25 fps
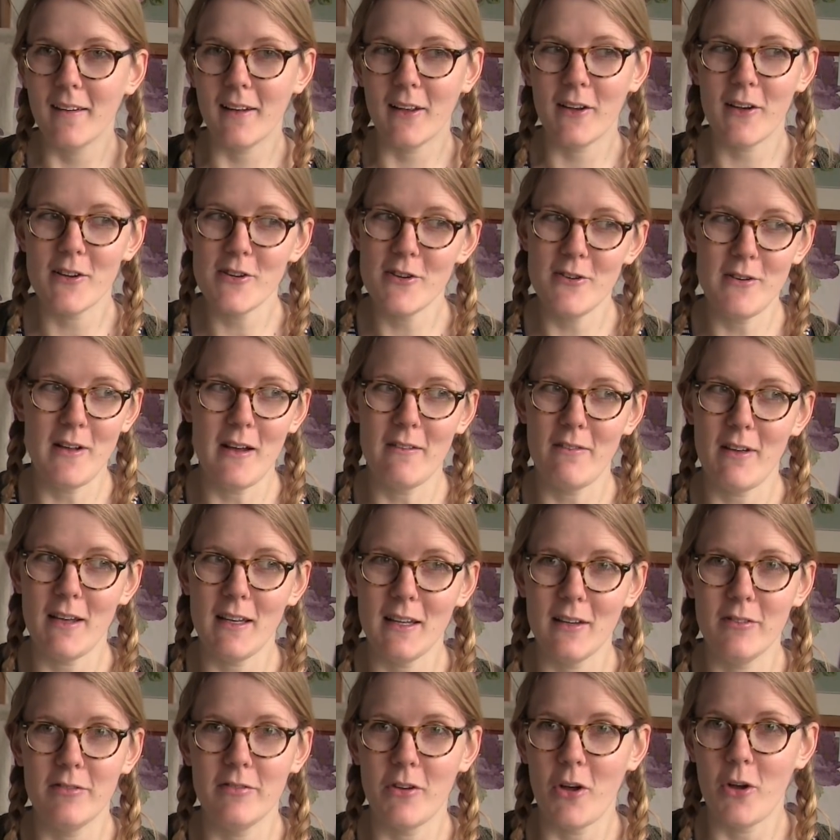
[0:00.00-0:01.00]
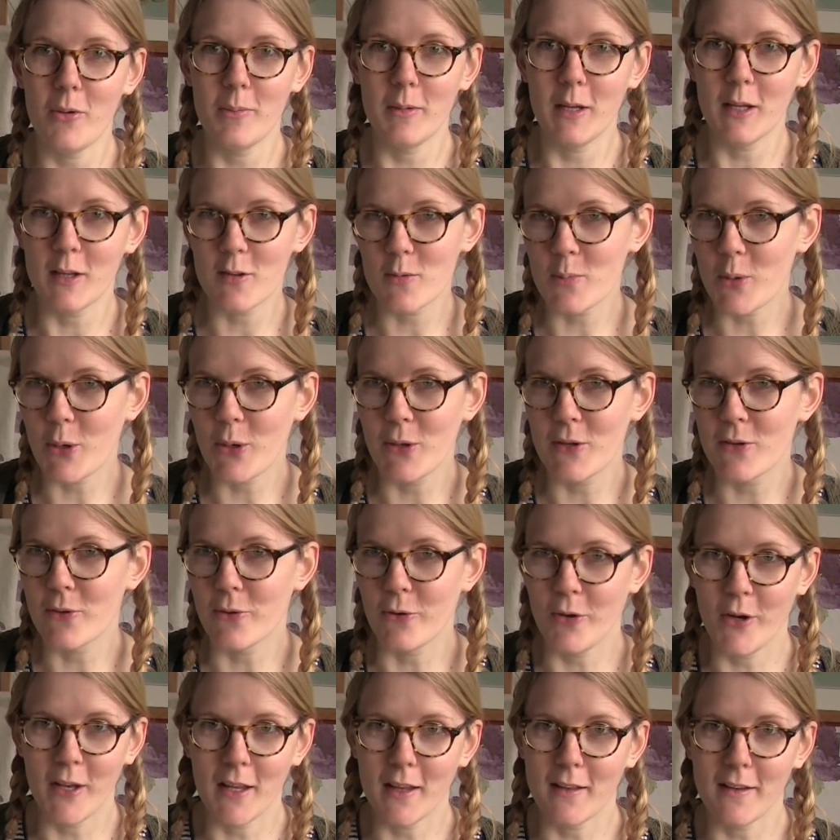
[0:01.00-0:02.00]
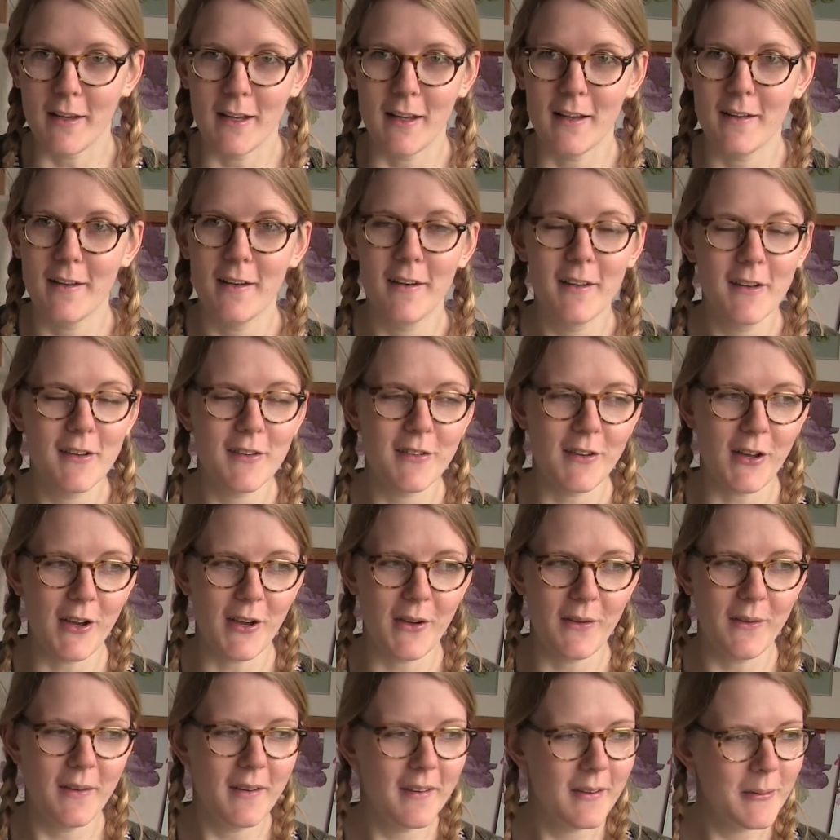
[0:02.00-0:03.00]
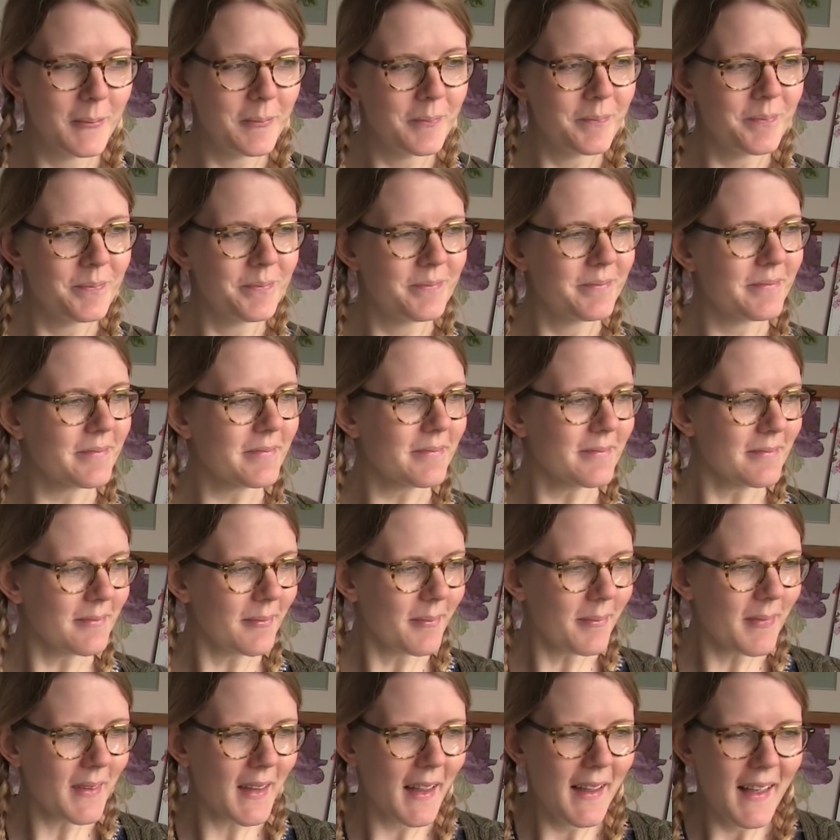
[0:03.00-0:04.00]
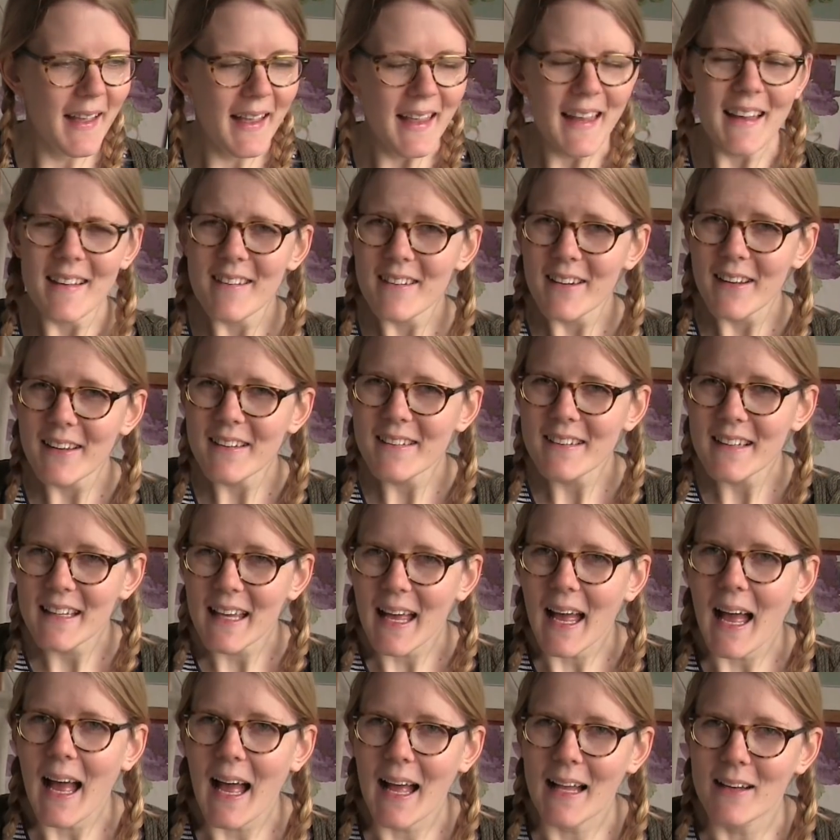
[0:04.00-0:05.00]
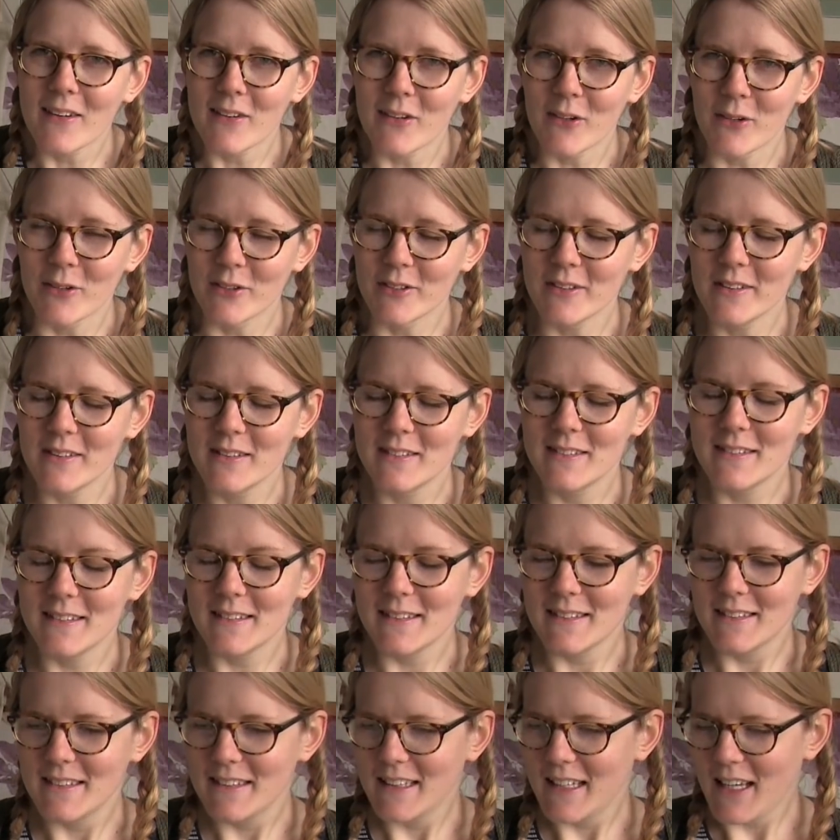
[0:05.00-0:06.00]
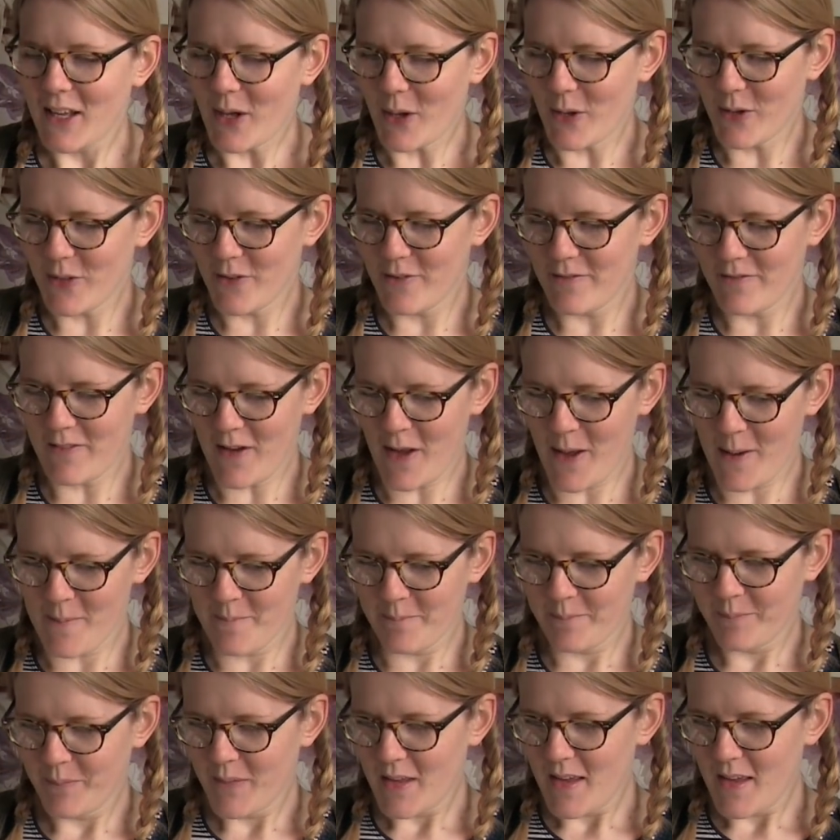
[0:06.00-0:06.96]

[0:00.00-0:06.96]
I don't have any farming experience or anything, so it's nice to get hands on the farm.